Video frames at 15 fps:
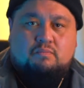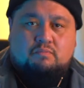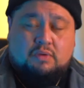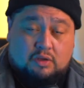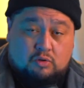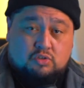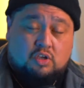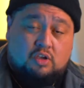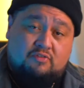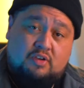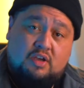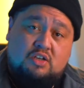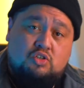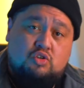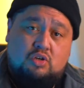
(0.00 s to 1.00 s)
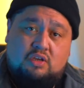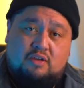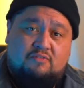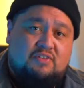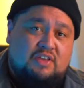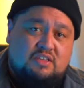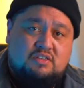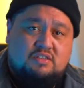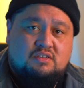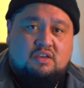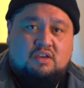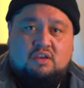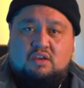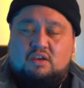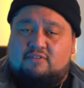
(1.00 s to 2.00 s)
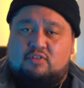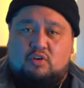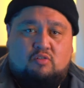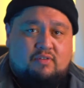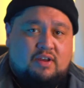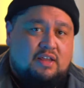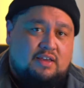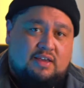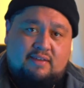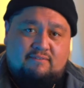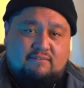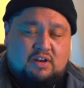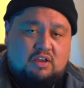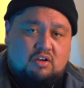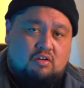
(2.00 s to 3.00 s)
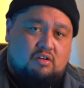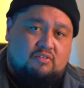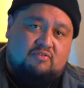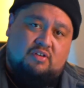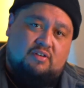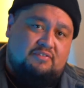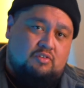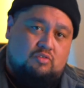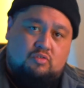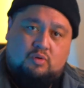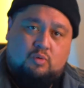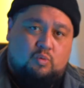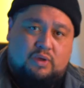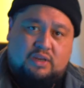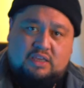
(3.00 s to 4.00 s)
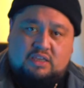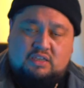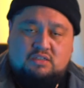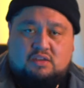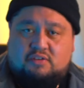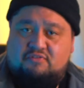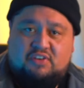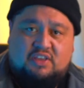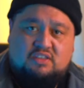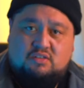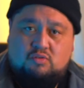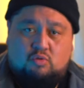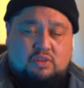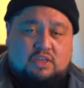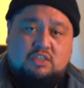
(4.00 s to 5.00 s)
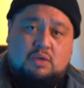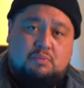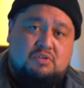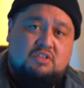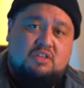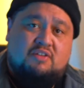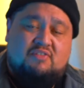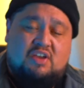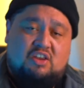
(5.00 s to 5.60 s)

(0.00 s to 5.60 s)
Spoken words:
But also if you are shooting events, if you're a run and gun videographer, if you're doing weddings, events, all that type of stuff,